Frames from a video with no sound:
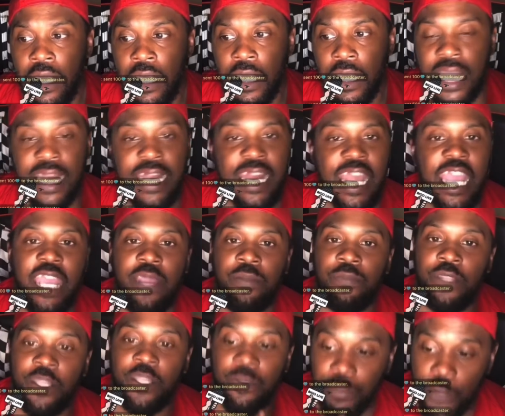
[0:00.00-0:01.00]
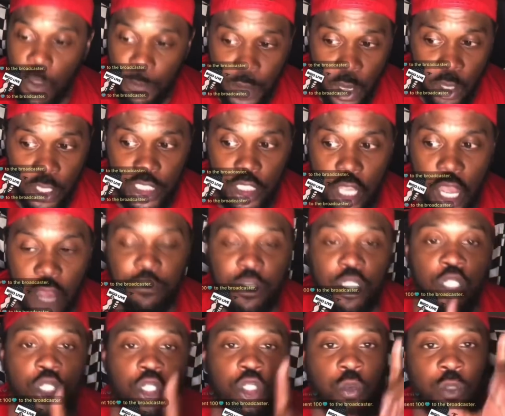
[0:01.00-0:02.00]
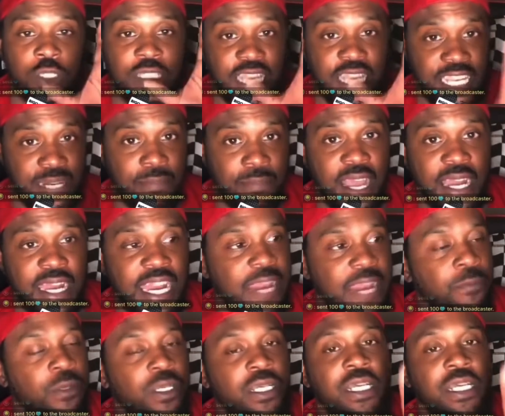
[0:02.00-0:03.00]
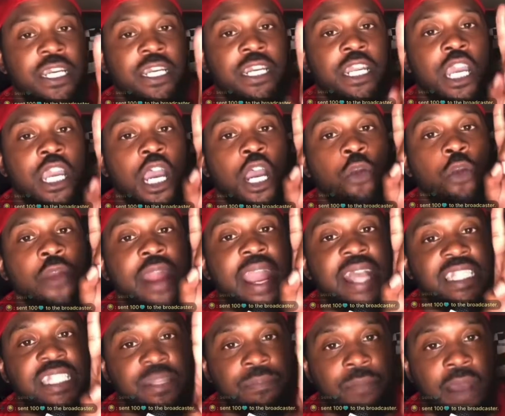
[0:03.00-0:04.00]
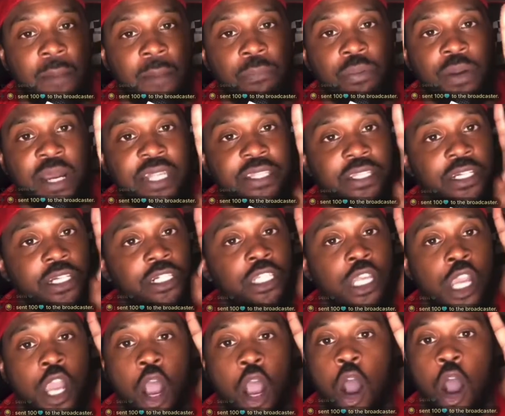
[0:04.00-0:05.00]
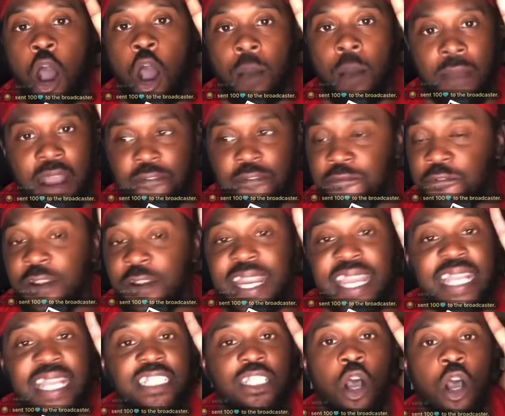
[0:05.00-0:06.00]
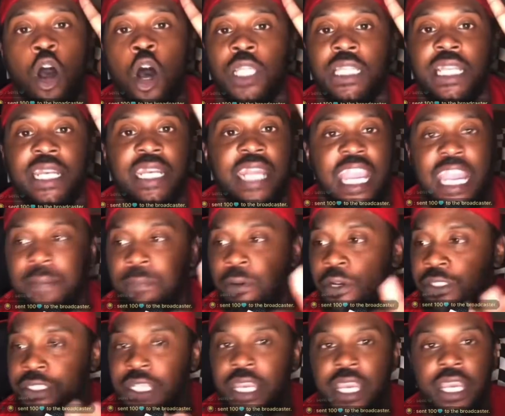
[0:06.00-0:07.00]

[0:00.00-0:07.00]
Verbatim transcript: And they, them police officers was in my neighborhood harassing my brothers, all my friends, all the neighbors.